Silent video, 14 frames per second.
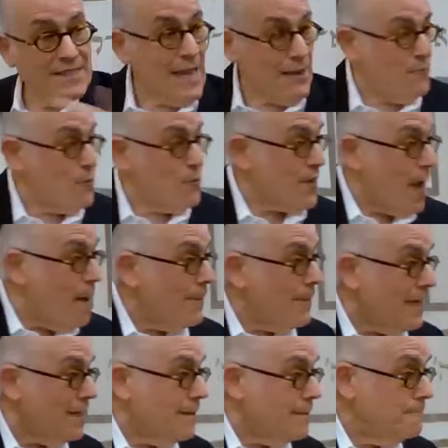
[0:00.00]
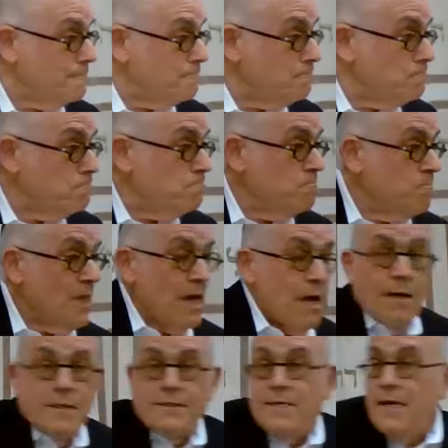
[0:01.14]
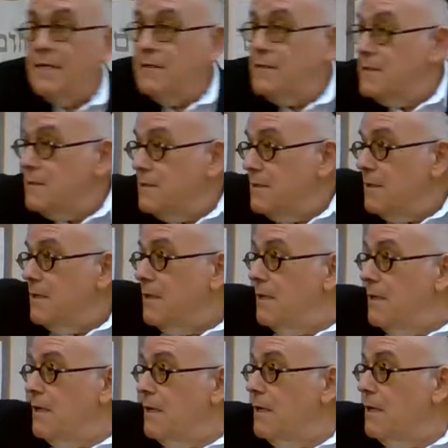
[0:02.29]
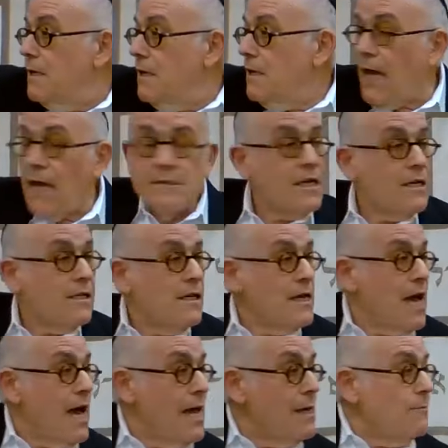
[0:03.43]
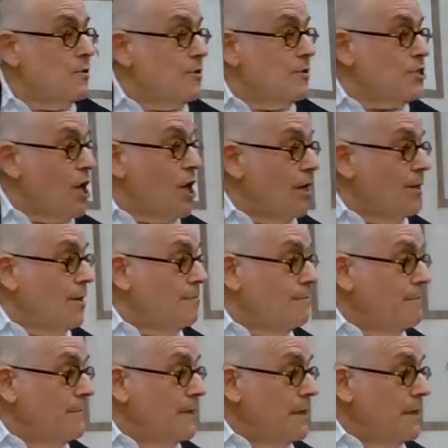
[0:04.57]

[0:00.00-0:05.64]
is not forthcoming, then God says, "Bezach l'chaim u'l'sholom."